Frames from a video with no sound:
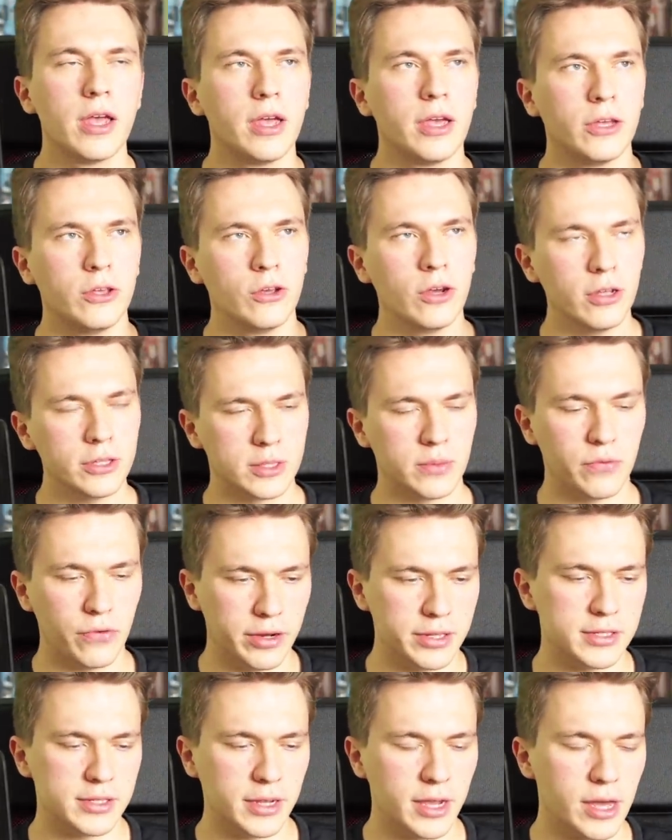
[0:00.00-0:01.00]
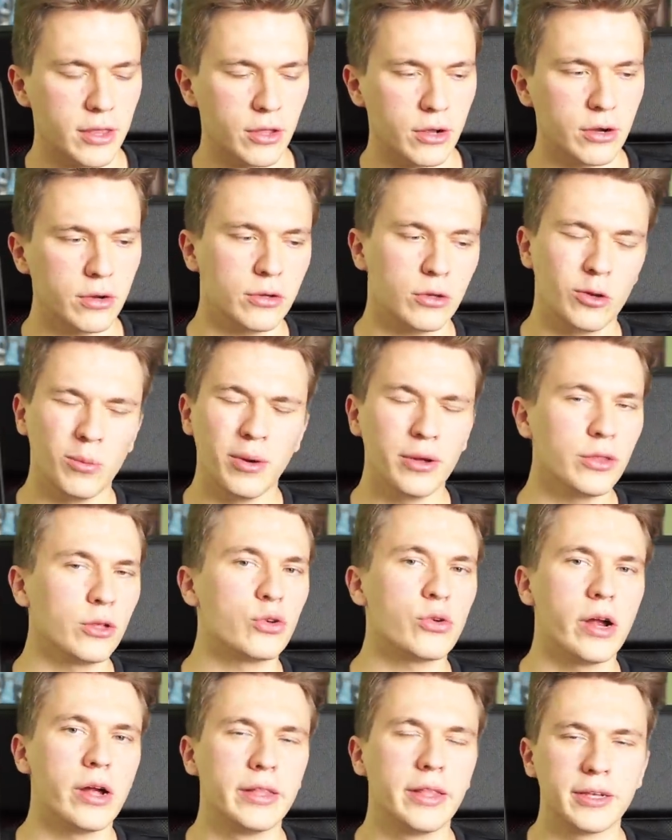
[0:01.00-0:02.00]
you got some friends together, you bought the
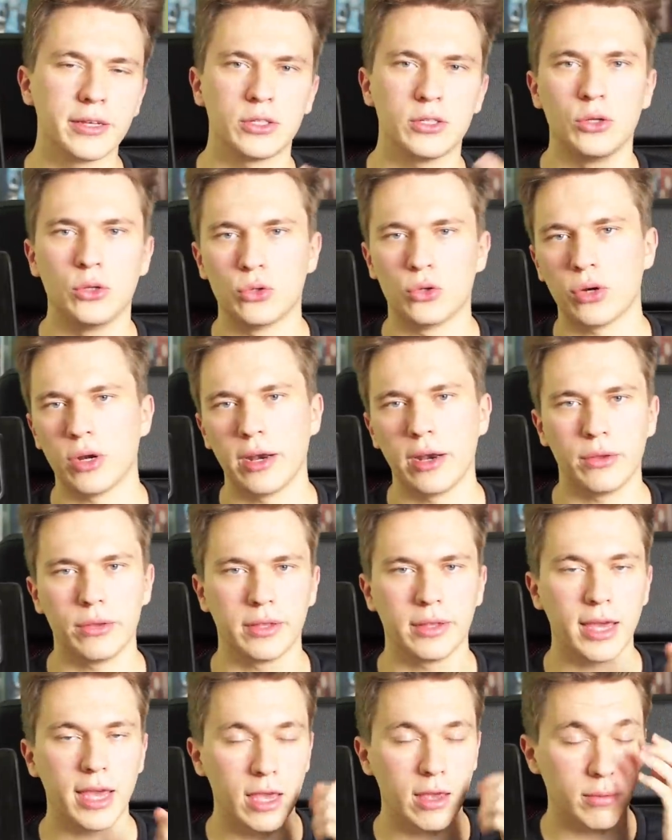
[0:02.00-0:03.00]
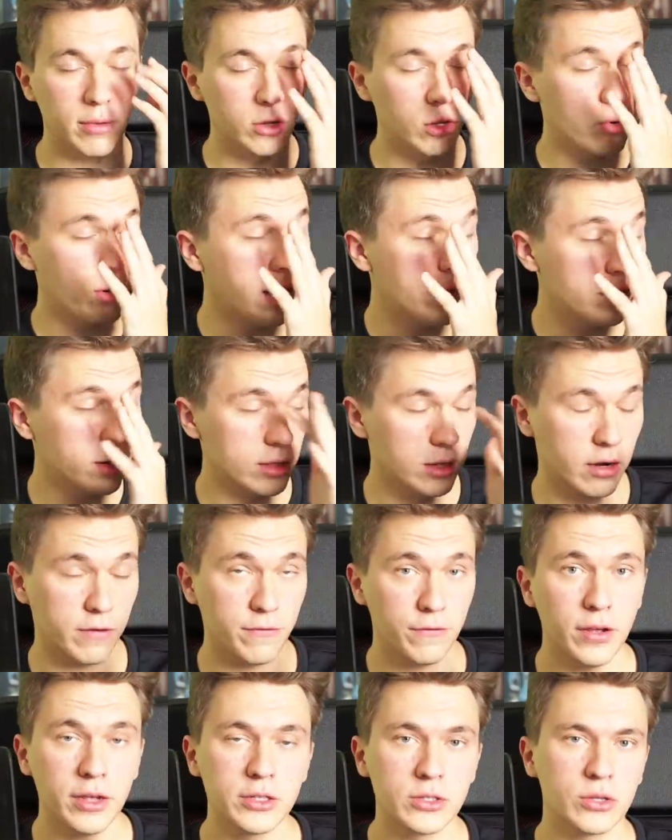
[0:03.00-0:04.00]
trial decks, you tried out the game, and you're having a lot of fun.